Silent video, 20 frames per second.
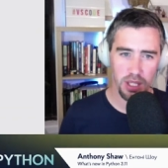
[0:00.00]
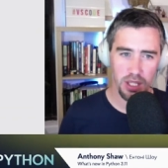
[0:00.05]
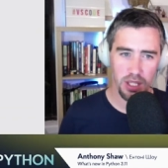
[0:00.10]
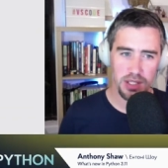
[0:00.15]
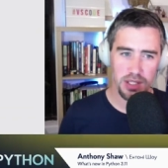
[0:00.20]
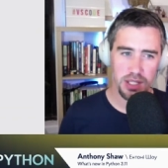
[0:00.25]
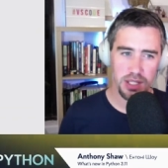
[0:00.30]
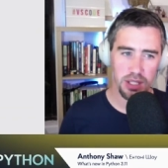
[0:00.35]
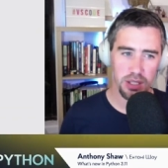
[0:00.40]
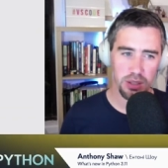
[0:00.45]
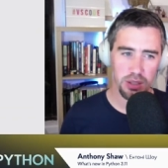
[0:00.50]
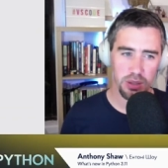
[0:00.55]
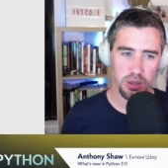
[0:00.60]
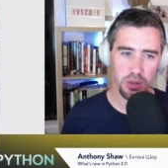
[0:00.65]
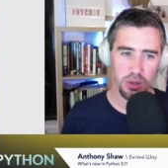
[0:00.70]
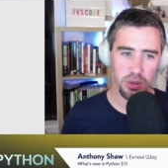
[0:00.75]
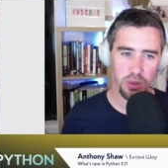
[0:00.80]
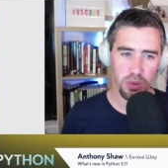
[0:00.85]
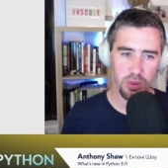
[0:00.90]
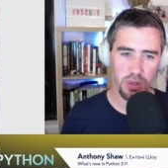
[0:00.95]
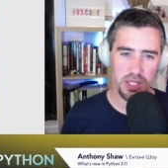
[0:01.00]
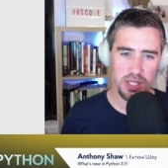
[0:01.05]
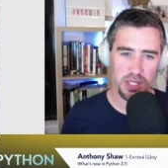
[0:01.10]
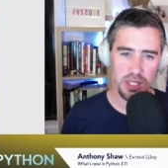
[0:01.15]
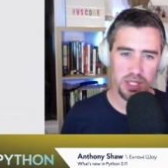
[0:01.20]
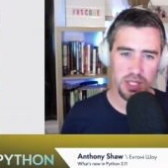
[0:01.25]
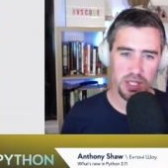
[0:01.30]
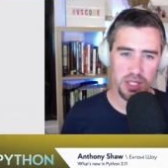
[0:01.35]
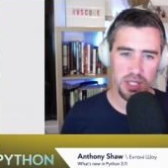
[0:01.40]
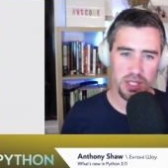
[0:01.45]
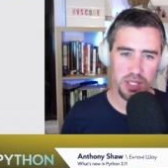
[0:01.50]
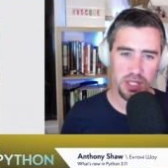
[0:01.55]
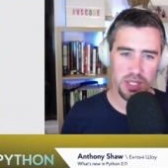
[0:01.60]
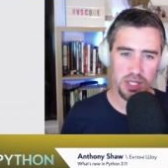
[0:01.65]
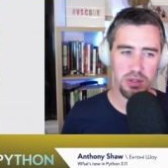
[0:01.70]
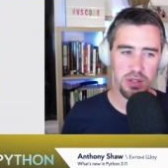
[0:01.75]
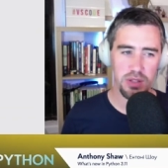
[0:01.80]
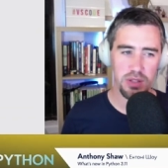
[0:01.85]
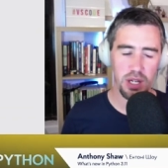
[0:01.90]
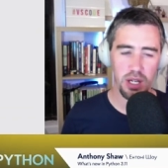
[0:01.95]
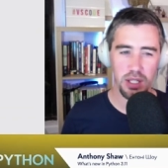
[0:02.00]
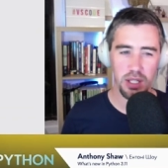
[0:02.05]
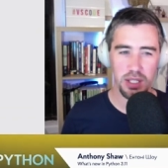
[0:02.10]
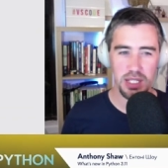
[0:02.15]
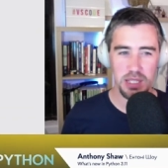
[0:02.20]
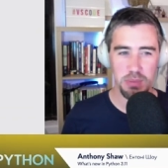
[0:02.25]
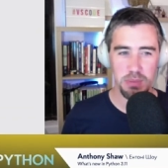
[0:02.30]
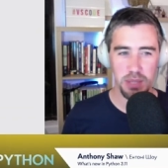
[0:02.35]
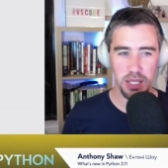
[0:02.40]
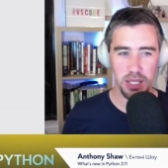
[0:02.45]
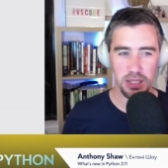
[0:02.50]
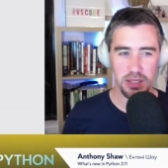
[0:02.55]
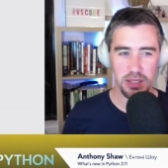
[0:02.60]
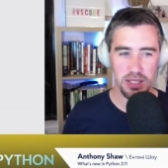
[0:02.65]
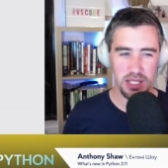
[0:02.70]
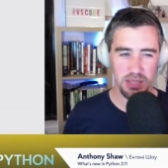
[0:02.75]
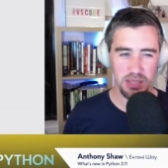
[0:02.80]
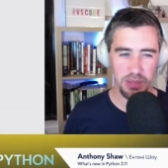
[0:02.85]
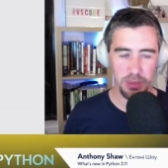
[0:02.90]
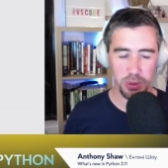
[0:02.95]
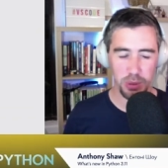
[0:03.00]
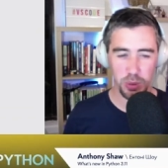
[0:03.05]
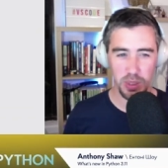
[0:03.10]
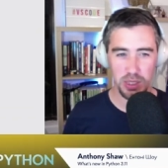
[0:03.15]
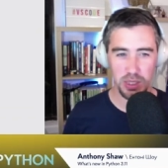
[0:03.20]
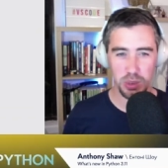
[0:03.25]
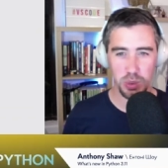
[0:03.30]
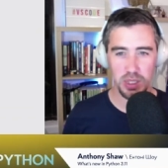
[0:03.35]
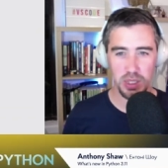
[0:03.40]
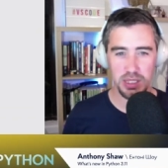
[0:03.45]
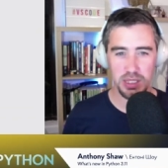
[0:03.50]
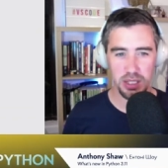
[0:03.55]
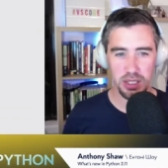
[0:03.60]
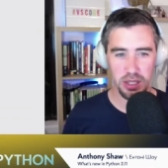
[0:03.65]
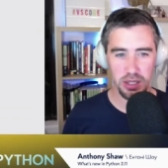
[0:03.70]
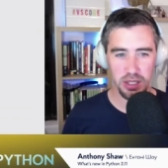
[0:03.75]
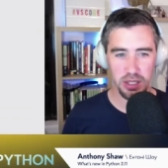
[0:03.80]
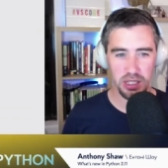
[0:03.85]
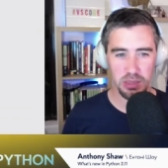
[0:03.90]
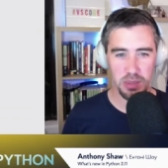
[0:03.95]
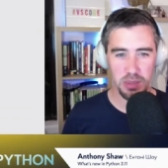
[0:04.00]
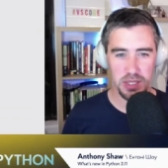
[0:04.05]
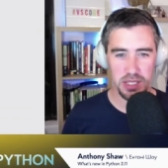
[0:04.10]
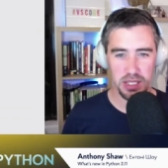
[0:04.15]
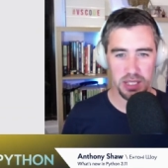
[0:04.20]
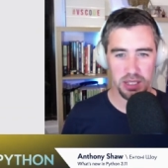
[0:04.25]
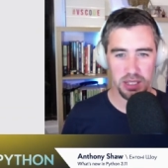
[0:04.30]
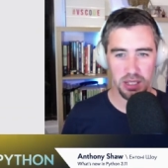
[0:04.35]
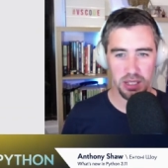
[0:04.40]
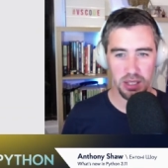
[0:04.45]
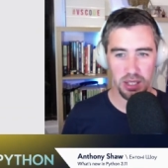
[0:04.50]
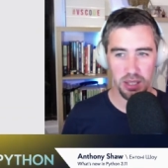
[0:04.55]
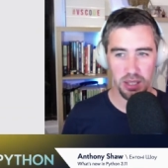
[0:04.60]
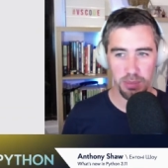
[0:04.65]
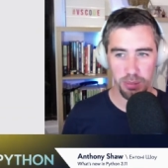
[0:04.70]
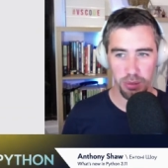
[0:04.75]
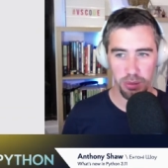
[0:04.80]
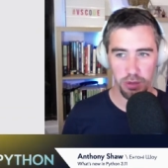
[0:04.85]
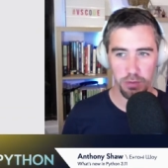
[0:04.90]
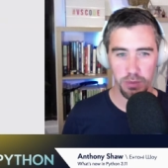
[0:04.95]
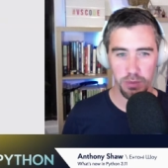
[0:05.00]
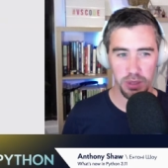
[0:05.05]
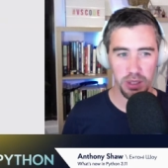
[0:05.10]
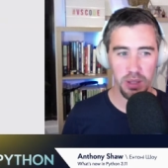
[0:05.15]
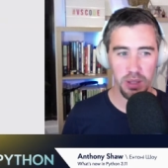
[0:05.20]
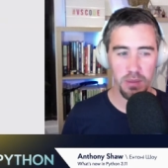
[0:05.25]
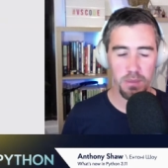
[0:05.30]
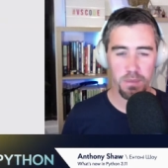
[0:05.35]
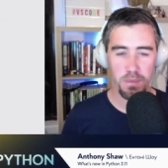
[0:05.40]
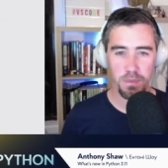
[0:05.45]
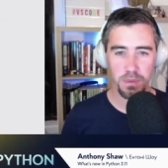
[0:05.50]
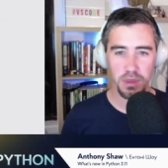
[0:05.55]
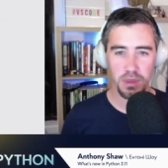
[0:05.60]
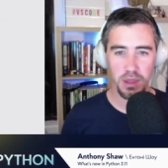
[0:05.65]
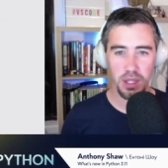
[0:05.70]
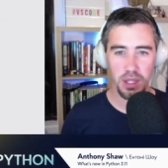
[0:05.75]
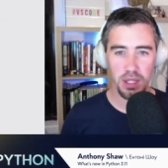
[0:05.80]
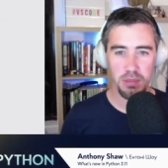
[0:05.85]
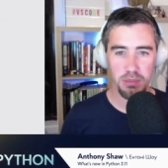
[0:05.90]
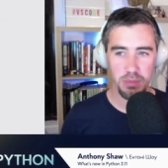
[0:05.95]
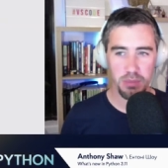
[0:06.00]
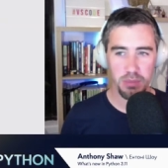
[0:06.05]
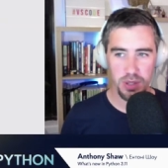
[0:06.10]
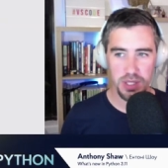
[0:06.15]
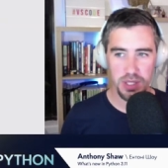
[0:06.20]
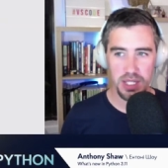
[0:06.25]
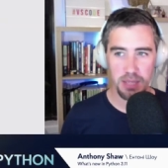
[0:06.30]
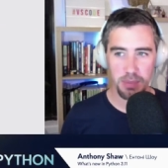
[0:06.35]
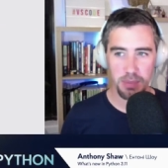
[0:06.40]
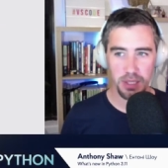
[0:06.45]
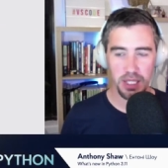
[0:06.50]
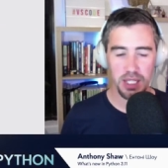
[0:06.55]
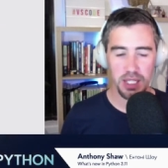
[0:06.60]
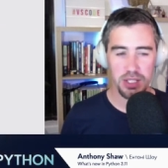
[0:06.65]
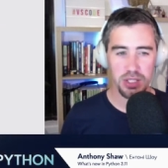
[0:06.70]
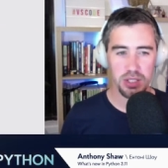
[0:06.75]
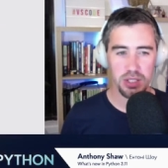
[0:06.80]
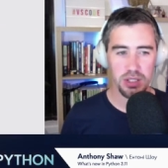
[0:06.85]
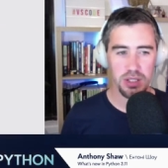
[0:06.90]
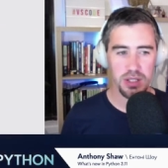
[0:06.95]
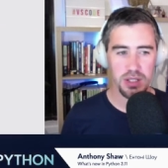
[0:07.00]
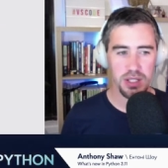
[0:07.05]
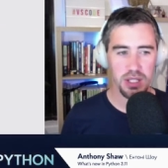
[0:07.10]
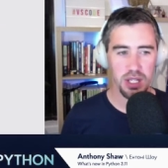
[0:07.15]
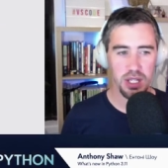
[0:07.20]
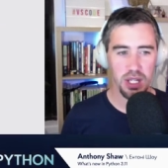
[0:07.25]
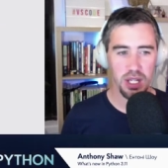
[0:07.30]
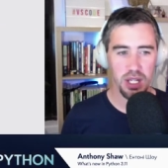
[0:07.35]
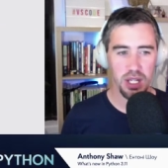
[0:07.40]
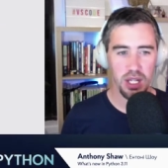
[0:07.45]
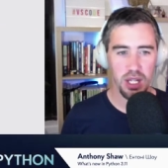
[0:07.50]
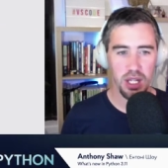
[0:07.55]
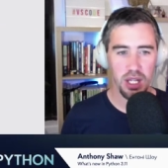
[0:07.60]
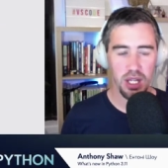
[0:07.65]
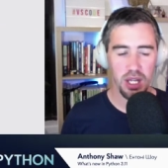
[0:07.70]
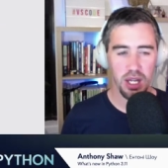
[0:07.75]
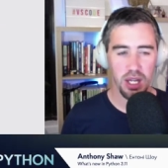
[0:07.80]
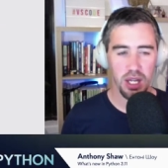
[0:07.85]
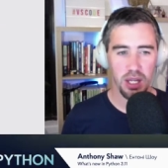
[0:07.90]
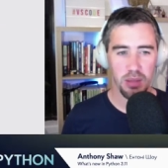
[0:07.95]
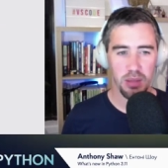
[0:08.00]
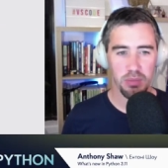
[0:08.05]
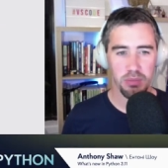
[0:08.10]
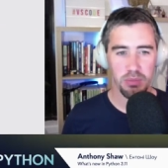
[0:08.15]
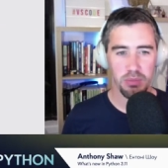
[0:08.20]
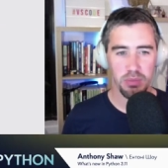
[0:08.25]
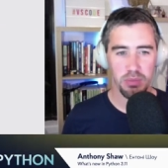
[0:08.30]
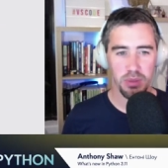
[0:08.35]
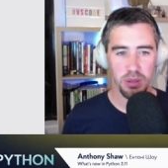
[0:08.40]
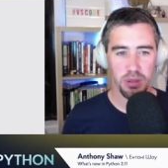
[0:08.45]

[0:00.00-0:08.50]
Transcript: So, what does that mean for you? I'd expect somewhere between 20 and 30% improvement in most applications. Um,